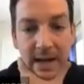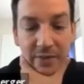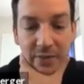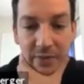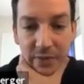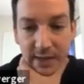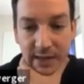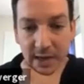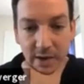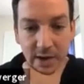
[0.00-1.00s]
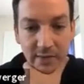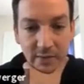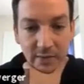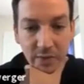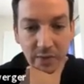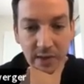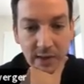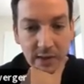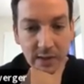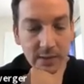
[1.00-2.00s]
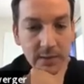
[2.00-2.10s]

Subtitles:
I think I got everything.